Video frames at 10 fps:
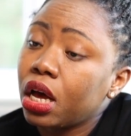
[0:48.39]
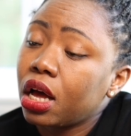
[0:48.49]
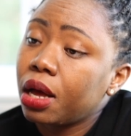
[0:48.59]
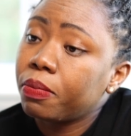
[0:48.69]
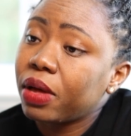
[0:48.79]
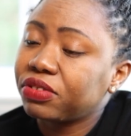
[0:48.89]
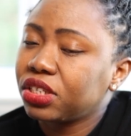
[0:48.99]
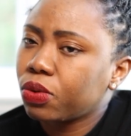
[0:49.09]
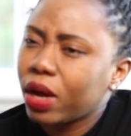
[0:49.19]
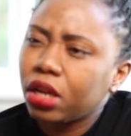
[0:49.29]
I've
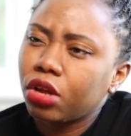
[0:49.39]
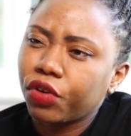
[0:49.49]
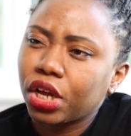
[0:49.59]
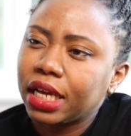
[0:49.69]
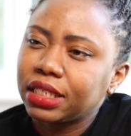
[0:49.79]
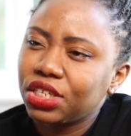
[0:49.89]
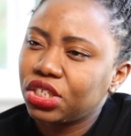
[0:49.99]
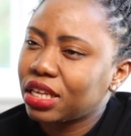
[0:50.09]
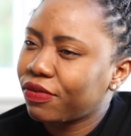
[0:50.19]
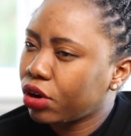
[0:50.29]
seen quite a lot of
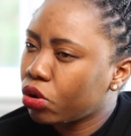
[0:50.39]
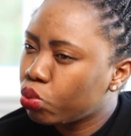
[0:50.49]
organizations have very